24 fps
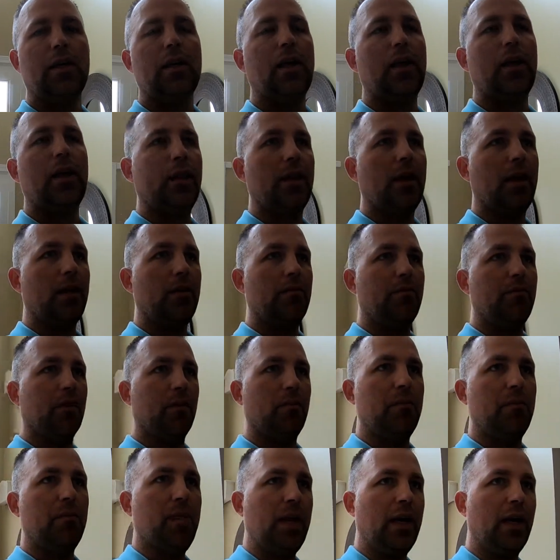and then
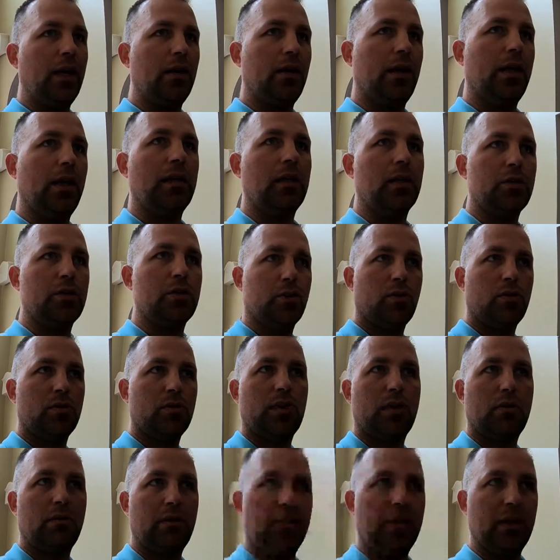from there it controls
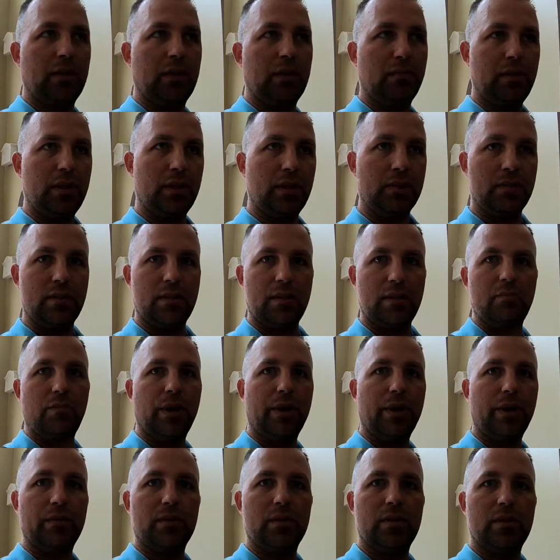everything via
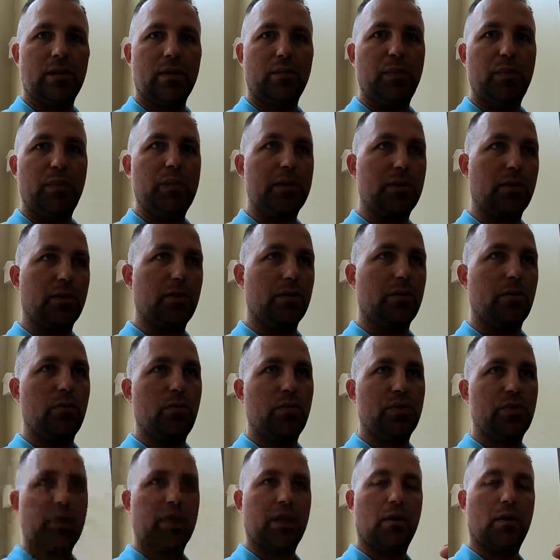Z-Wave and Zigbee. So it's
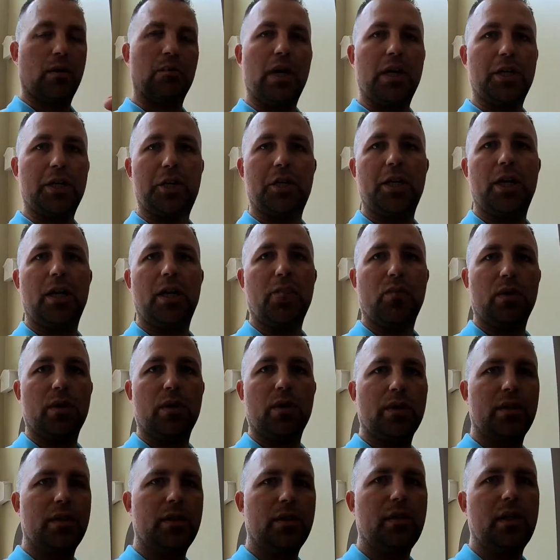almost like a mesh
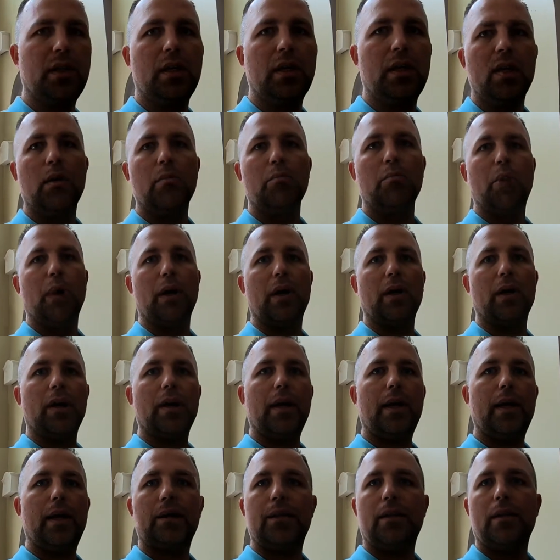network, but
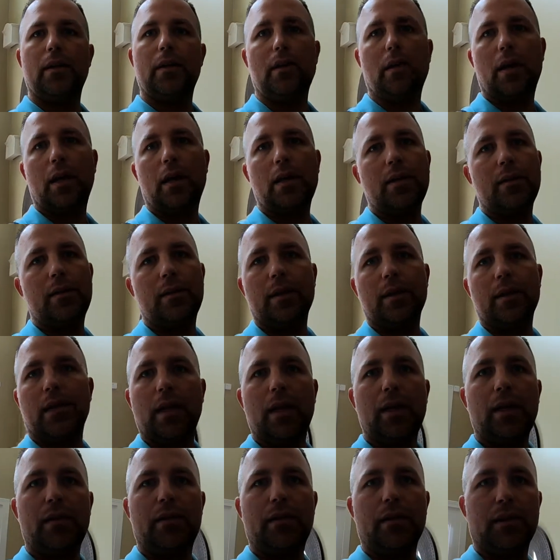anything and
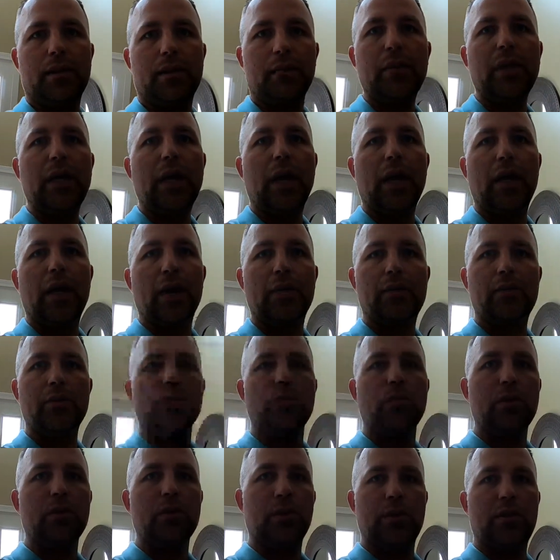anything can be added to it,
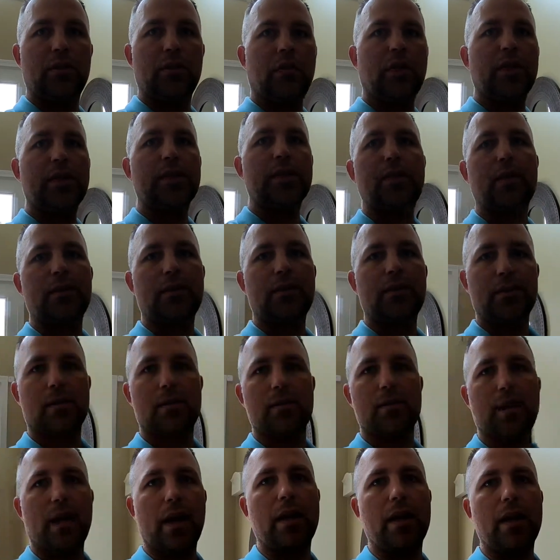which is nice, and it doesn't
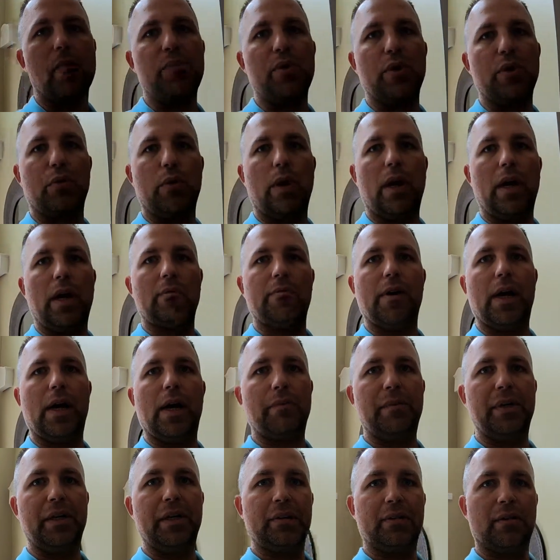tie up your Wi-Fi
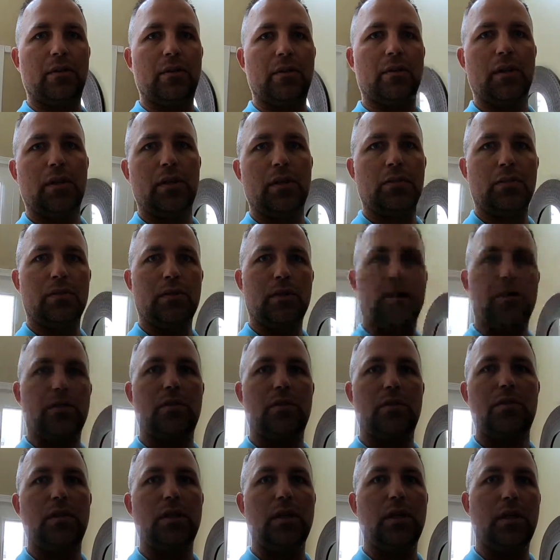because it only
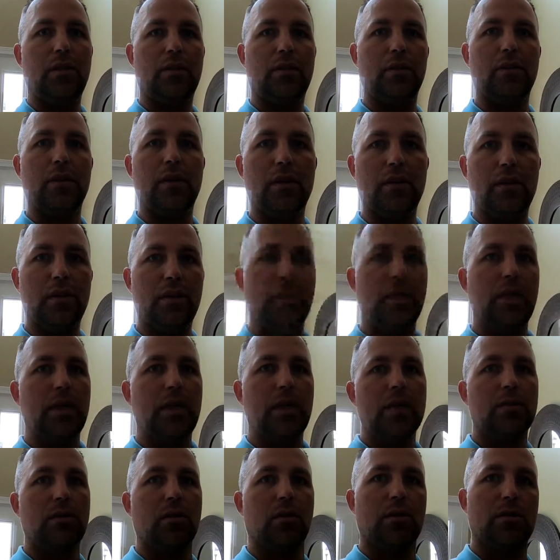uses the Ethernet.
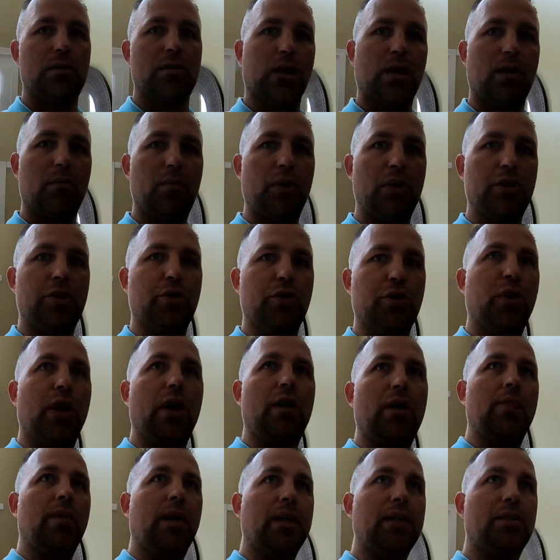So it's not a bunch of
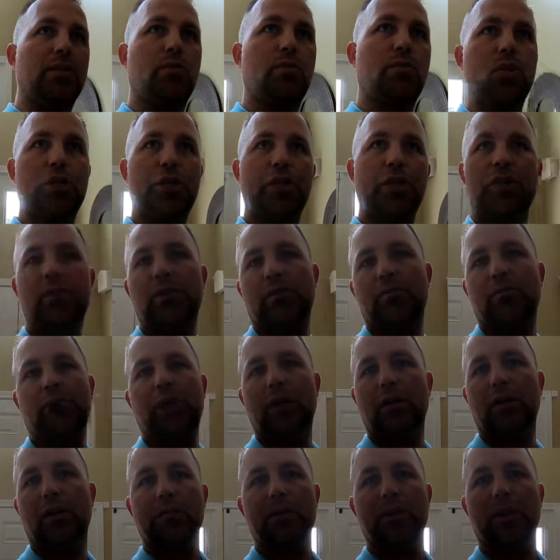Wi-Fi switches and
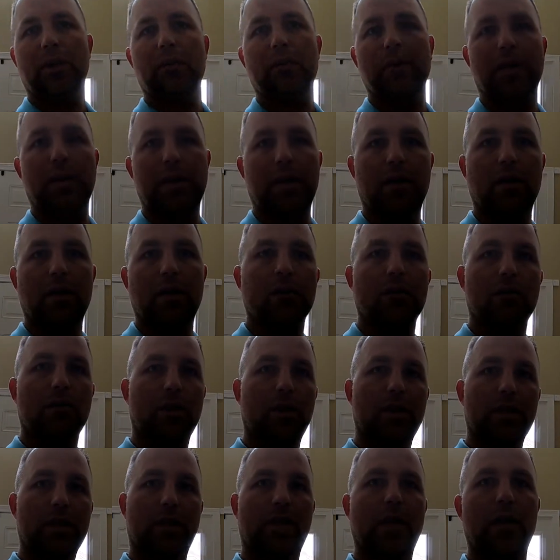bulbs and everything else. So it
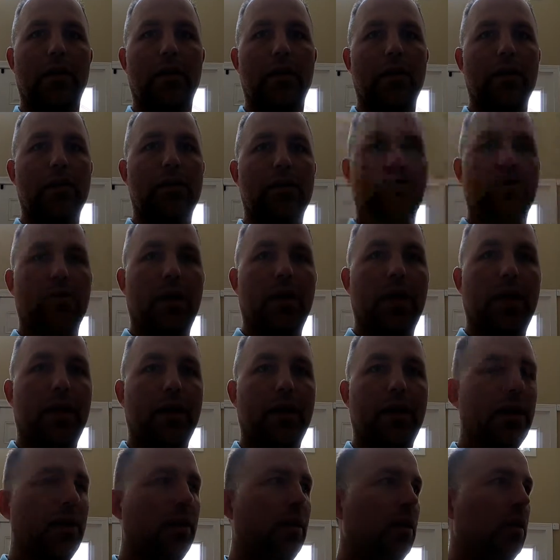is kind of nice for
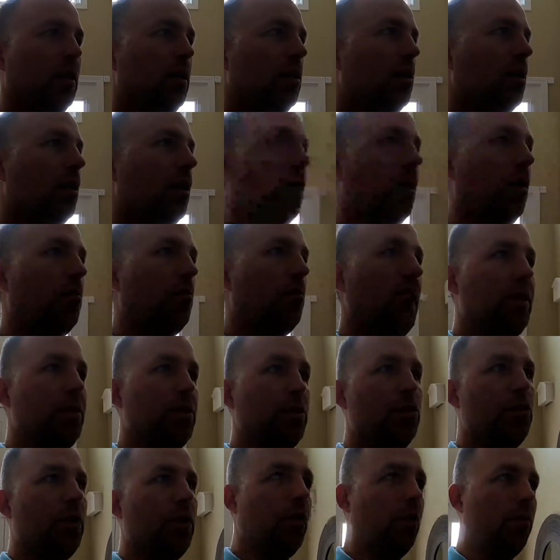that. I
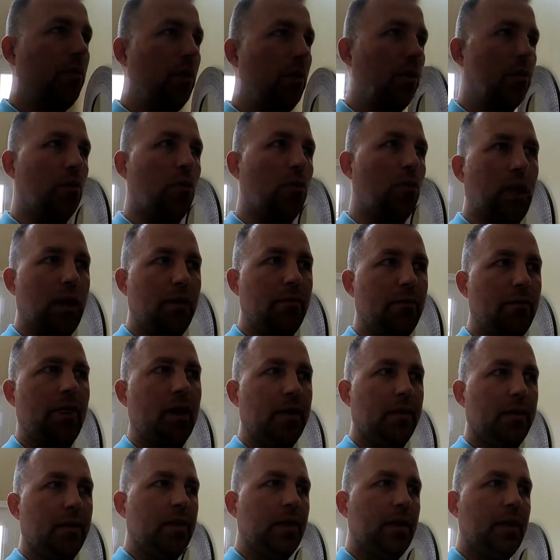do have other
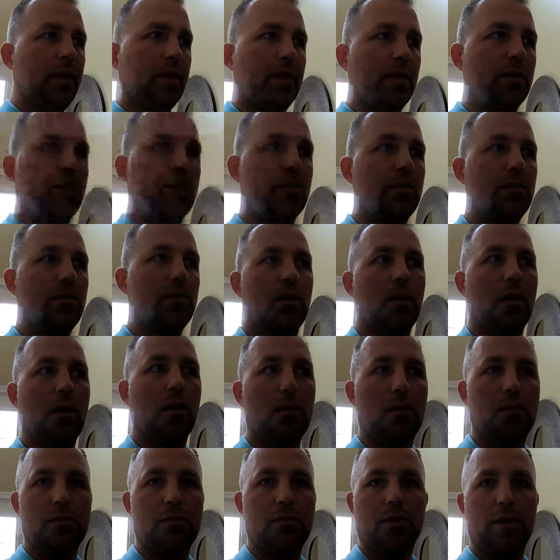Wi-Fi things
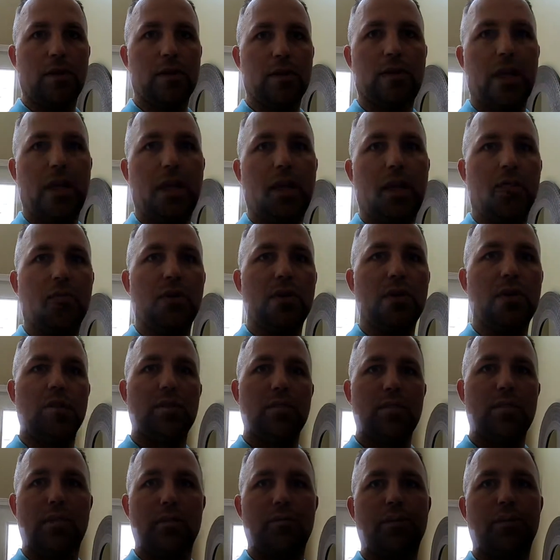as far as cameras and
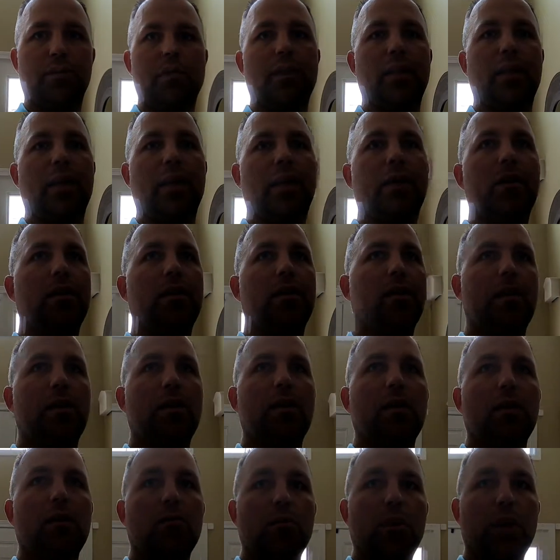stuff like that,
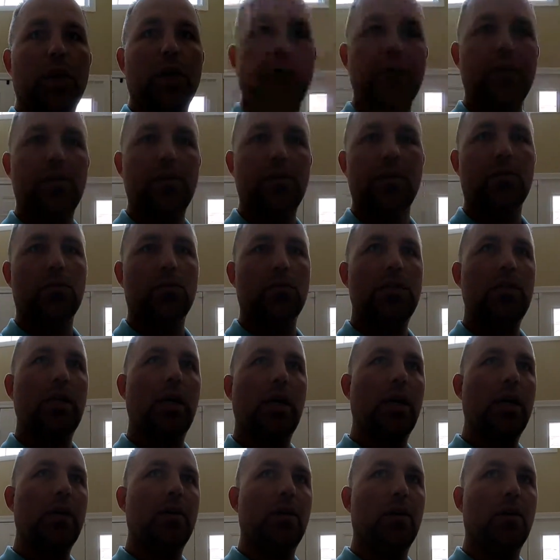but I don't
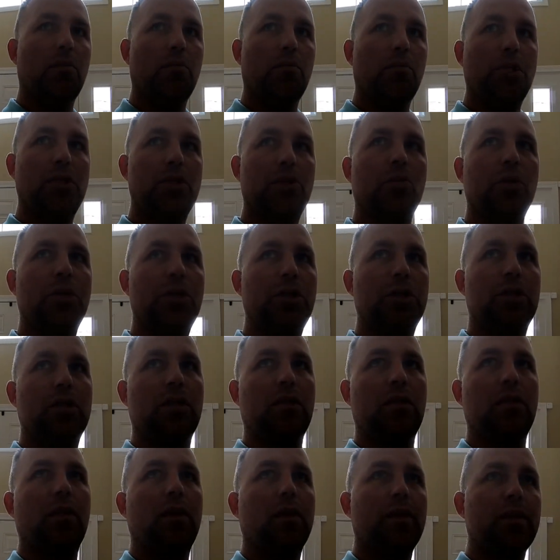tie all my switches
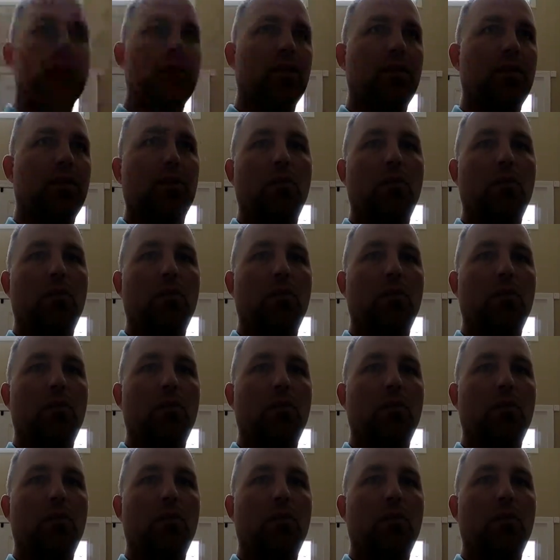and lights into